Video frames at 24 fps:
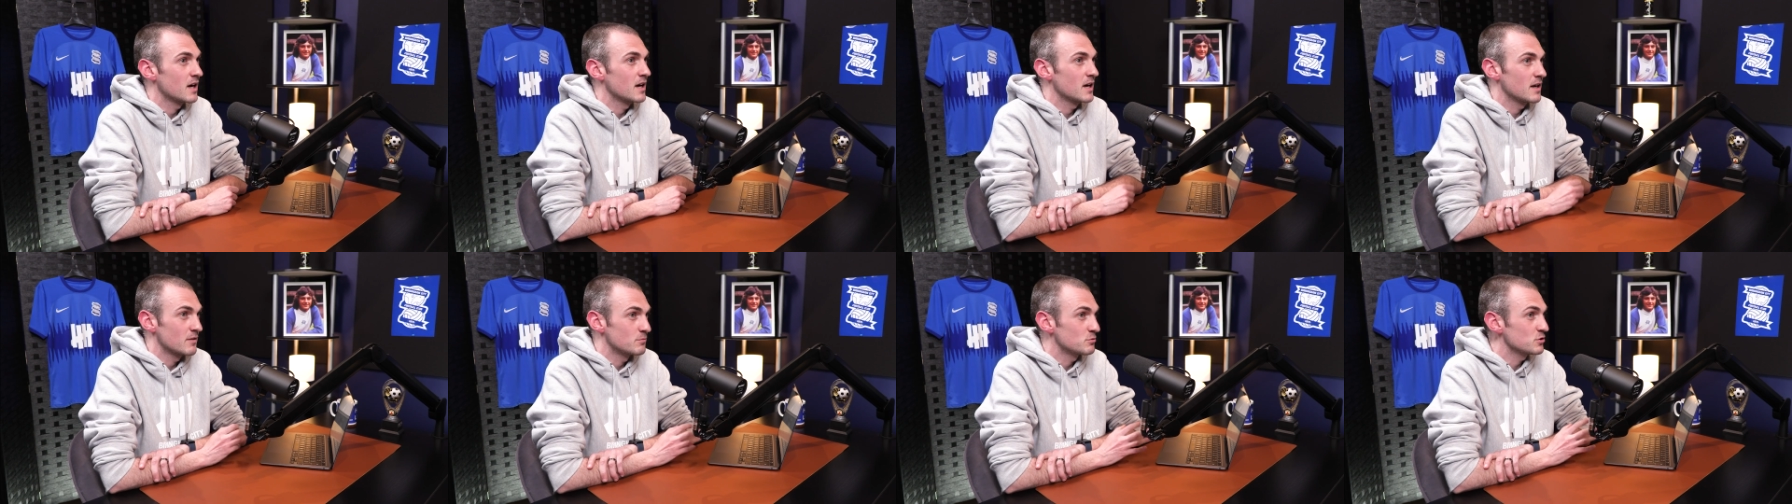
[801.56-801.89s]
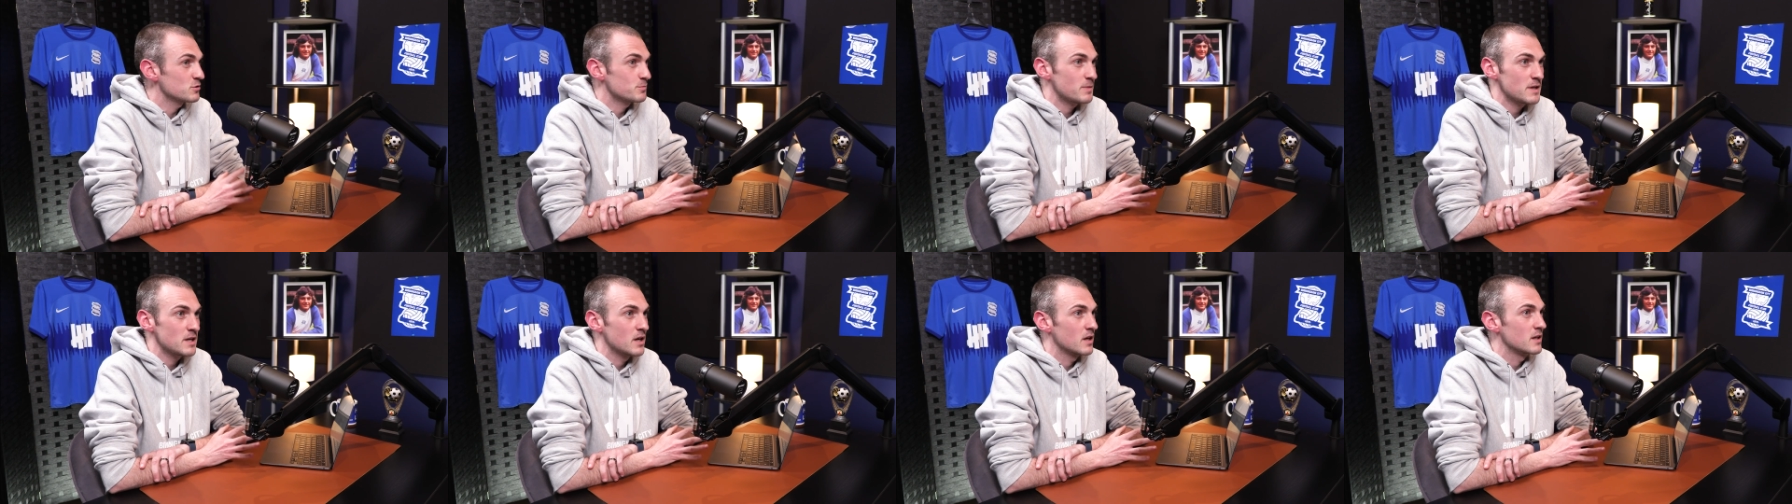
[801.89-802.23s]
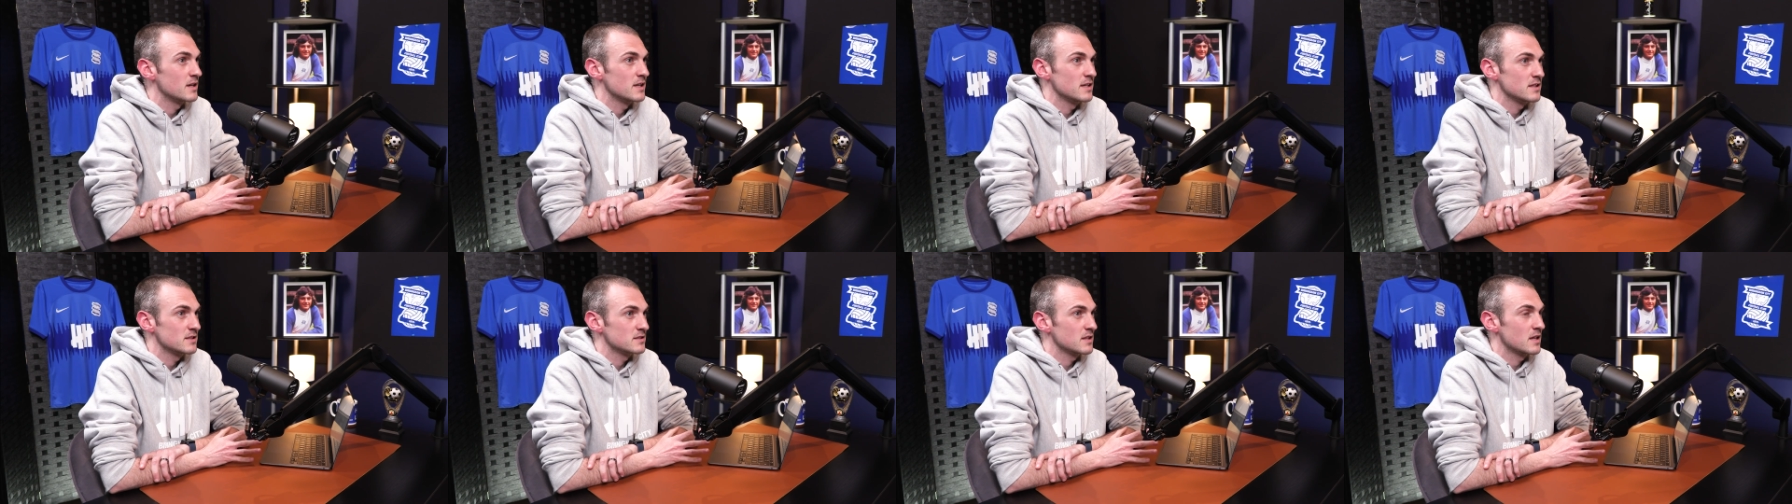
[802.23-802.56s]
I'm just being
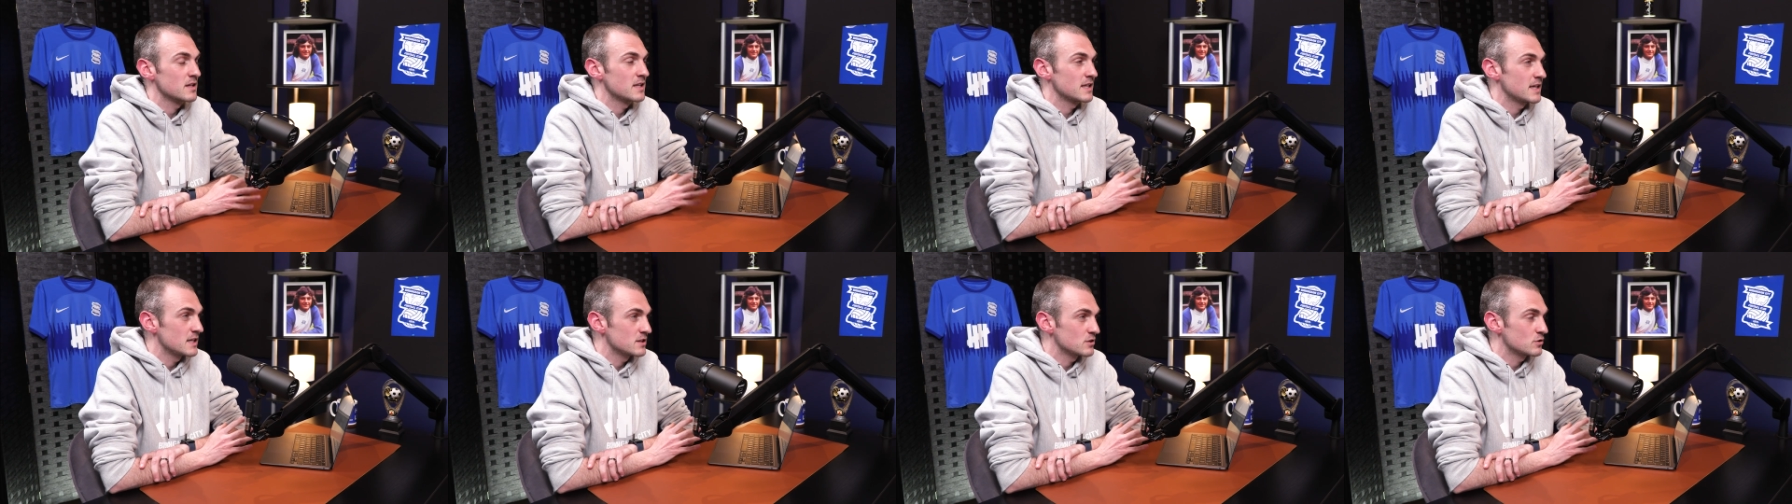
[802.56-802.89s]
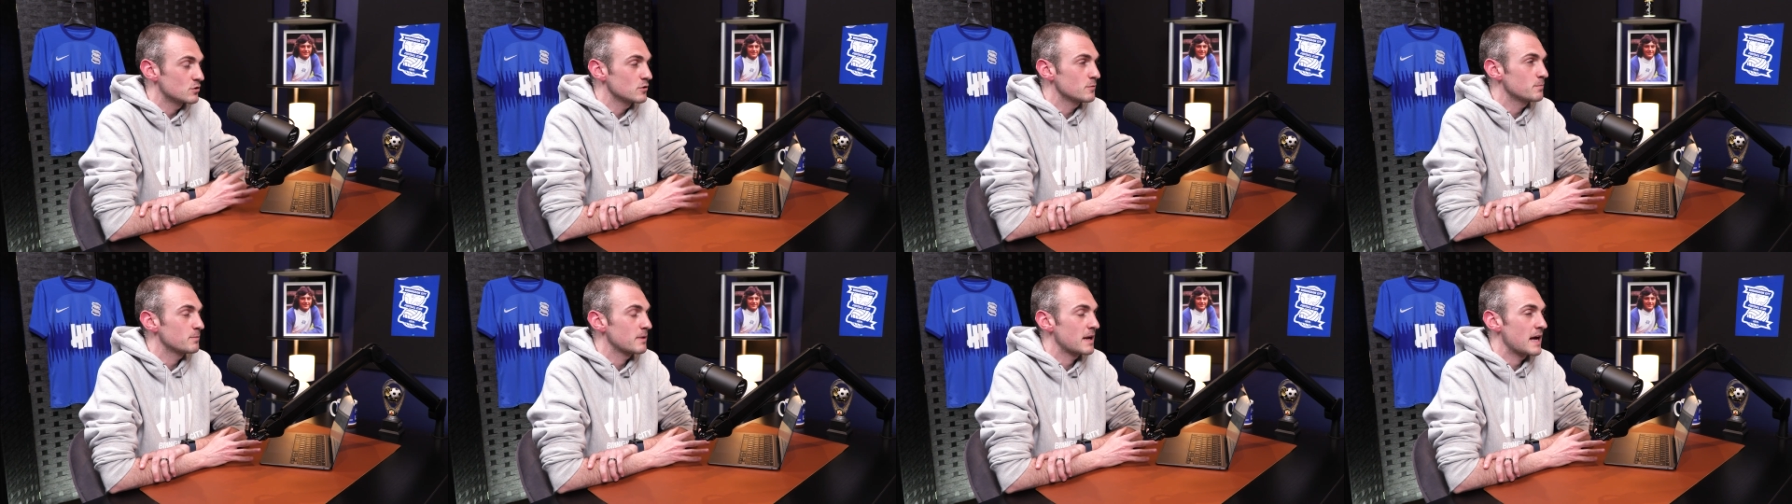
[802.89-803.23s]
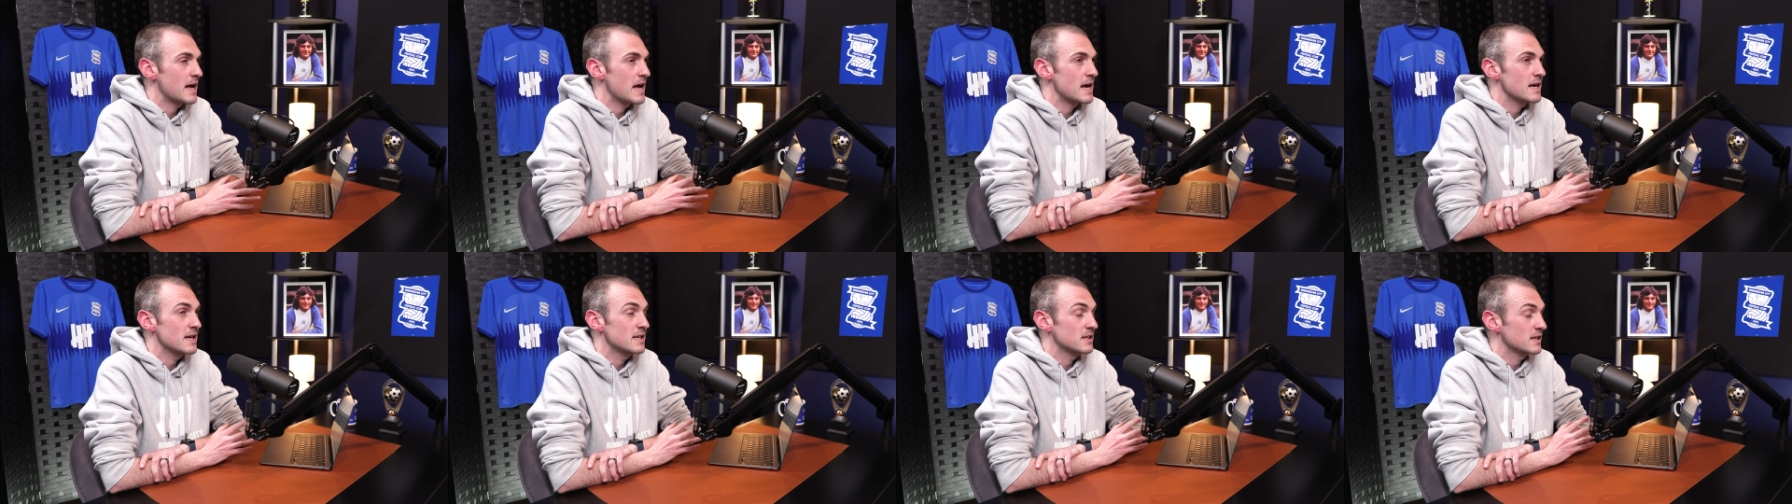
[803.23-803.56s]
honest. I think he's a good
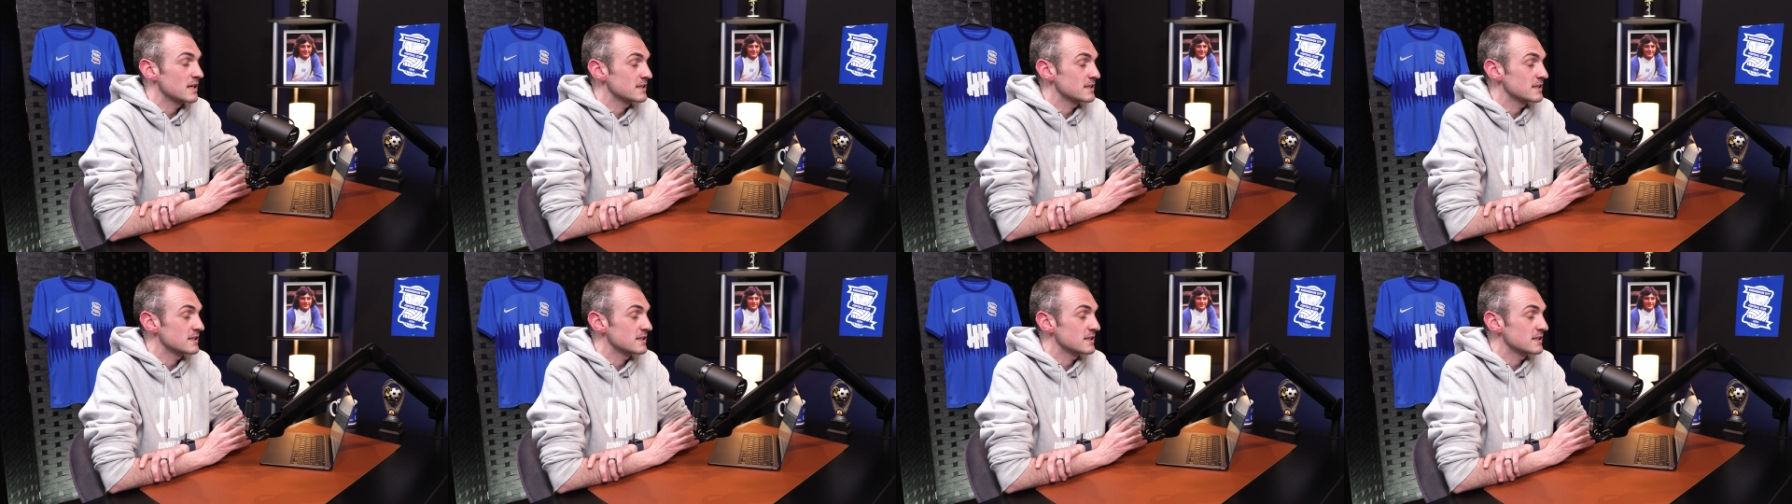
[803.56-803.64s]
player.